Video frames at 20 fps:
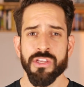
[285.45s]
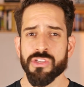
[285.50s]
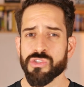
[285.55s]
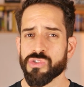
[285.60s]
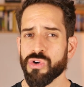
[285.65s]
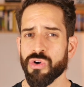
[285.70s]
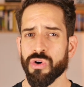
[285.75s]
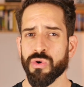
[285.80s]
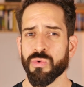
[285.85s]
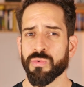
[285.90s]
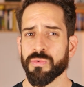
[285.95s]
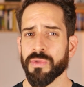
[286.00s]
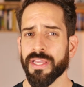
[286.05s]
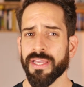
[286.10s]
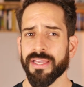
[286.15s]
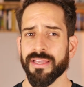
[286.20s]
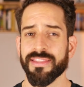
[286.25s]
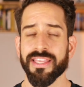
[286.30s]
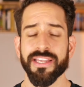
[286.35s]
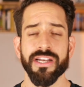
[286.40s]
So
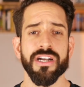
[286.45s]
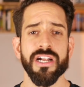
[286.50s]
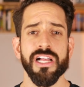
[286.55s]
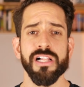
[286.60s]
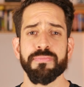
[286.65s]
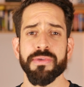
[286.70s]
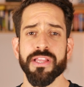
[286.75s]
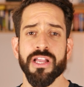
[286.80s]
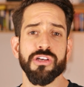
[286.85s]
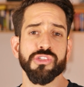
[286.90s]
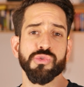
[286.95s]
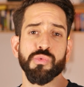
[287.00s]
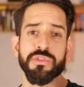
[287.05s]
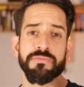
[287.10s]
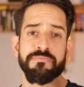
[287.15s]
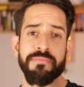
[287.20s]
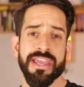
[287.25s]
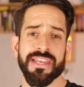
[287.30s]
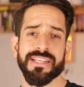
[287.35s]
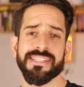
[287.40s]
they are helping us with
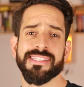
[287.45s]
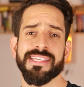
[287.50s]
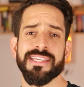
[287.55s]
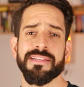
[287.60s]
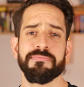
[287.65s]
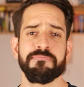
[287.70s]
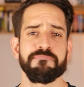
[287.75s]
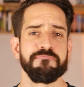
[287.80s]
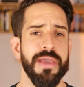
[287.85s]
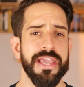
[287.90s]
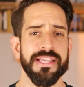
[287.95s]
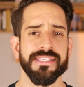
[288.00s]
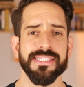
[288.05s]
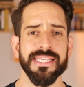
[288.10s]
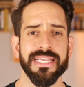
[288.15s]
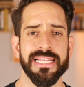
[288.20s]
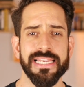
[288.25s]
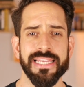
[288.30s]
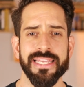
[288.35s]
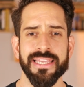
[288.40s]
medicine.
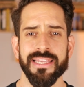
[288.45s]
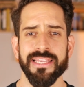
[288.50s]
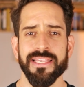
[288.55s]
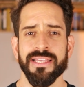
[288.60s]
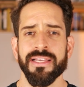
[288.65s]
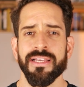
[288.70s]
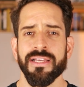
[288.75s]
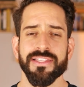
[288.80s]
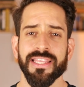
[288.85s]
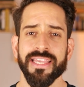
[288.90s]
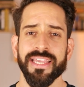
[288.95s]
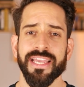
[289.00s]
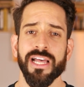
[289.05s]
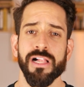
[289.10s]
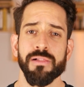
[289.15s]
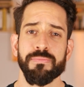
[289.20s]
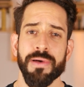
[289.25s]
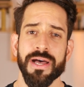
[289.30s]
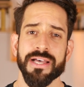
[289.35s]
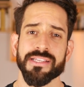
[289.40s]
Basically, they
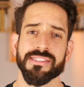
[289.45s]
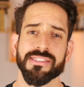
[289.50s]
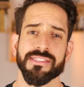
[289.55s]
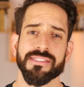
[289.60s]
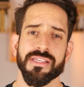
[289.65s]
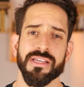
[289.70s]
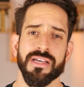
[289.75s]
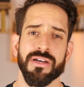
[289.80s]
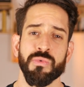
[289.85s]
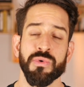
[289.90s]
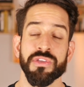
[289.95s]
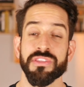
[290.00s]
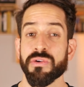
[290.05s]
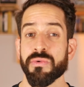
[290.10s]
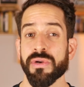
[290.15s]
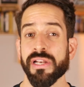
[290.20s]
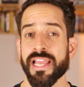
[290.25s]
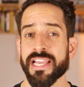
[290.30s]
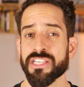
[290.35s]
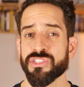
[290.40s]
help us with the
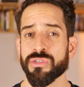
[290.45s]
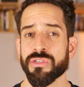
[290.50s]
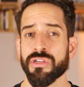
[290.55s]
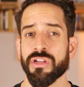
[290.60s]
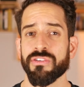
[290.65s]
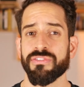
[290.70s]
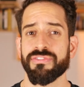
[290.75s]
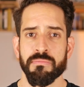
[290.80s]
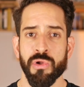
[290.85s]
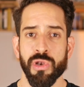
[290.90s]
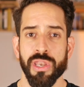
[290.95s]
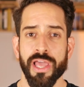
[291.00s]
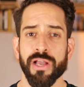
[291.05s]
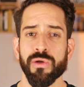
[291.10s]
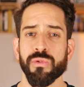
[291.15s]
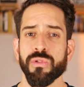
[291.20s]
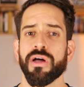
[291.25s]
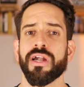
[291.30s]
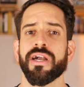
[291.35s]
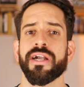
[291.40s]
relation of
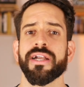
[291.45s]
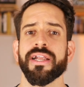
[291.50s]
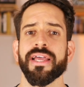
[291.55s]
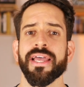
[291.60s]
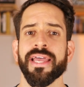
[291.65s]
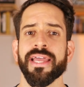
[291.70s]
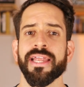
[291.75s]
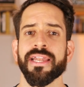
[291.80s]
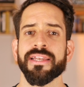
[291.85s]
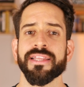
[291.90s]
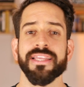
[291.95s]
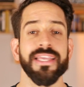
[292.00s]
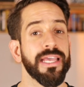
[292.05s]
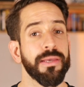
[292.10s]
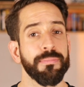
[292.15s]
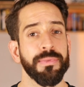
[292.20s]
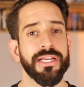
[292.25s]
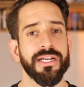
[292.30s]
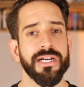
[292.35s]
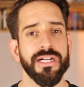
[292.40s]
molecular and
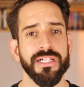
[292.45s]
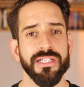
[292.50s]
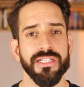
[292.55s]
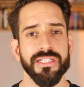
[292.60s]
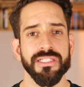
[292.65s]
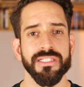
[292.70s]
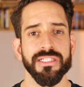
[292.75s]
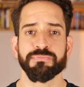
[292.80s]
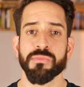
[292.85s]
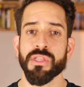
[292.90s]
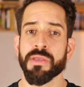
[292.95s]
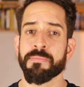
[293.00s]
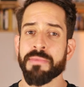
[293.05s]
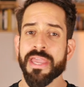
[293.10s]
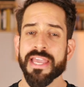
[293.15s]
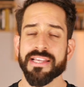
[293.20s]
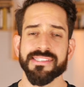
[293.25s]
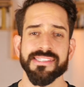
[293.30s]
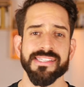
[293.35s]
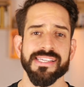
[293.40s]
chemical
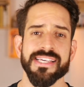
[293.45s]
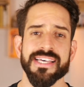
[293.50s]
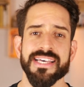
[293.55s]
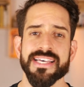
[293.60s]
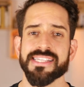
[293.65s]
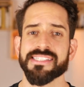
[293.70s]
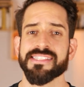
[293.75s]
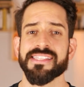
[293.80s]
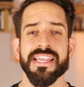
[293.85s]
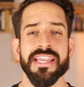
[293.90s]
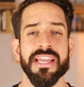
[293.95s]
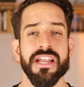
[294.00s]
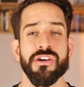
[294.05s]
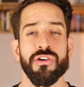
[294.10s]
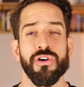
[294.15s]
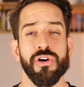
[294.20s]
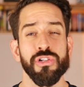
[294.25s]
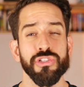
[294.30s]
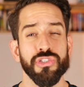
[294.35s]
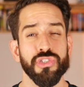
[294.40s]
mixes. They
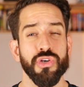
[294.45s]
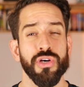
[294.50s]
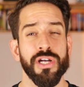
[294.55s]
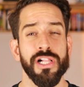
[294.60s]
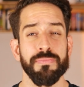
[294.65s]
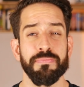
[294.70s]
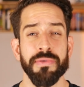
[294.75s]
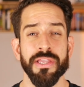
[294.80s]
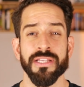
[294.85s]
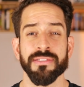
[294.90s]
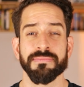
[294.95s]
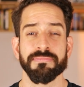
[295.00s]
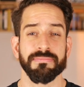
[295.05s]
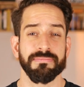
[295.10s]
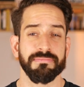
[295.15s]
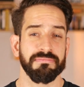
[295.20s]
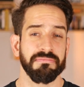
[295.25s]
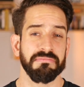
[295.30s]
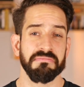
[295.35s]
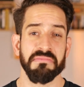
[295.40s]
are also helping
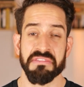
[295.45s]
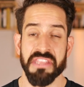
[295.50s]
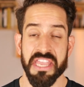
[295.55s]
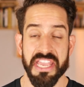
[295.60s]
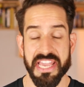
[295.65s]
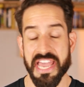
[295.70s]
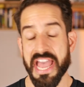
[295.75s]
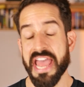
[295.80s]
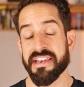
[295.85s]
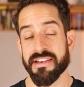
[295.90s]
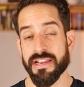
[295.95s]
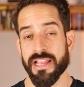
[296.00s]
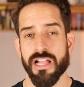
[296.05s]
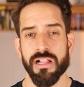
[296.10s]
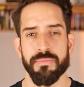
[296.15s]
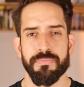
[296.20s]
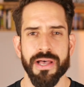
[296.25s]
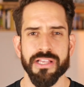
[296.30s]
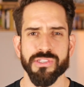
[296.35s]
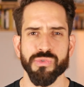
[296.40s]
they can
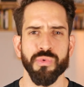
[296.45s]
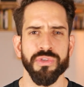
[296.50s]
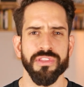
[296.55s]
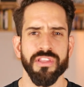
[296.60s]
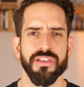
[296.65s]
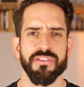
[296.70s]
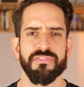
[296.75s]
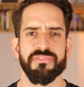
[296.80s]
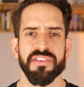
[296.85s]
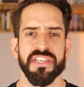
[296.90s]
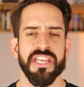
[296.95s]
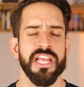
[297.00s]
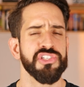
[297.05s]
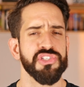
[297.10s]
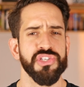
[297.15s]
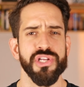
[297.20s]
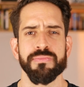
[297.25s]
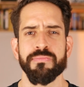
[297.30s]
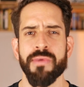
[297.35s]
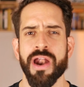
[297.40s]
help us with the
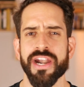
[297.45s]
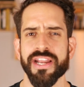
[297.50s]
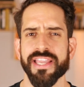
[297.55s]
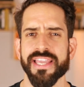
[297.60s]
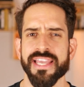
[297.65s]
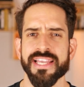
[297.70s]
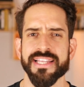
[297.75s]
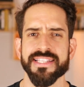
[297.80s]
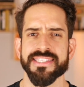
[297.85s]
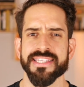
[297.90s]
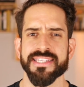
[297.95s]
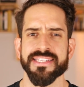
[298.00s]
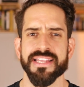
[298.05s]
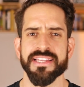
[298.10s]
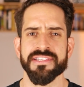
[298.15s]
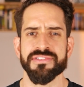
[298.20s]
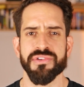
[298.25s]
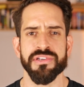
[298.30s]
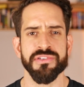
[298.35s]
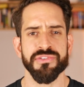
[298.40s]
financial markets
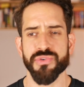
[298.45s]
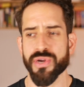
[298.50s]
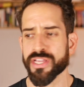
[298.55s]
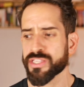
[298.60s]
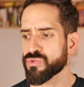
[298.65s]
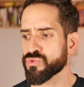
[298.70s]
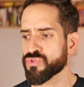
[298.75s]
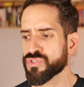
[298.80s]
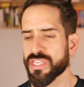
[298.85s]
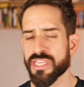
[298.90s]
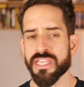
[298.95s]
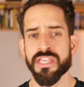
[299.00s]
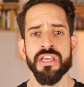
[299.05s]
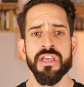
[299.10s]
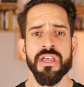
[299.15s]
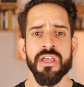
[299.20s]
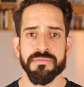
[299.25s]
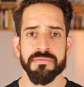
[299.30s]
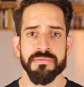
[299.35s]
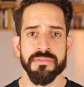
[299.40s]
and try to see
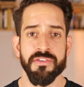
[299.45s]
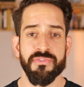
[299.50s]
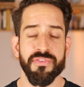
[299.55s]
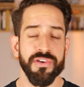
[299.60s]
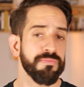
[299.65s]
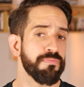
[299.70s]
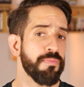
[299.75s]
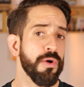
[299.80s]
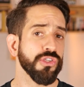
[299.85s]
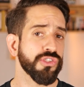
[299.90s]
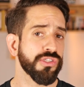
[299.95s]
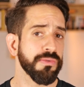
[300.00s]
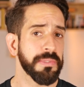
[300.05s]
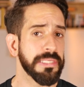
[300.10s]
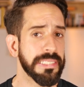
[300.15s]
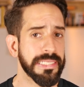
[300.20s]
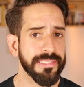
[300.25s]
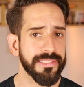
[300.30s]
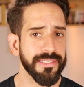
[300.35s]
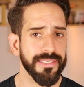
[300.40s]
different
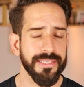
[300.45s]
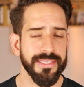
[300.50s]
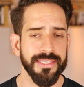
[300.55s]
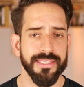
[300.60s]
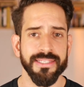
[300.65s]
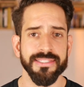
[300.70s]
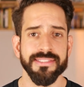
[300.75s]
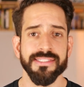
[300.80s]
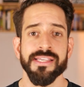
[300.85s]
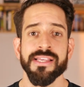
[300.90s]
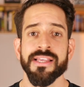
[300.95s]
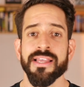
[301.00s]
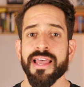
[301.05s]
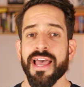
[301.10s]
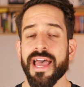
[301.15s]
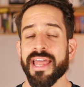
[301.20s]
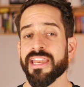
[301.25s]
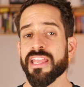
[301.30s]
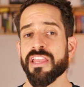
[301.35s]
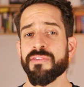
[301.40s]
possibilities,
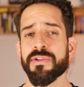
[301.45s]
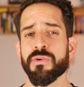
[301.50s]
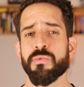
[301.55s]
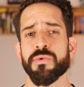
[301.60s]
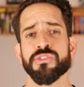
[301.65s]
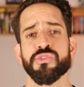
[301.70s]
and even with